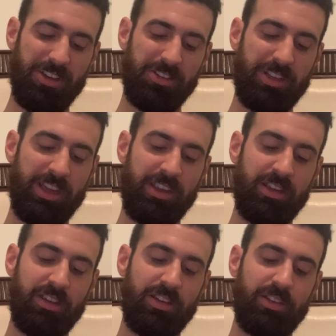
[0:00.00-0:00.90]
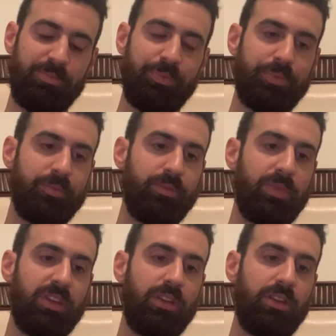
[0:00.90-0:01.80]
Okay,
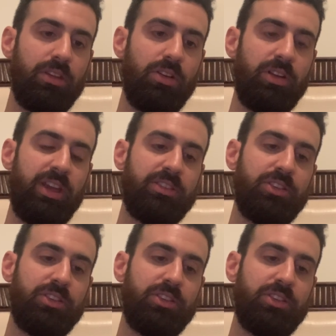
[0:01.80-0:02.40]
okay,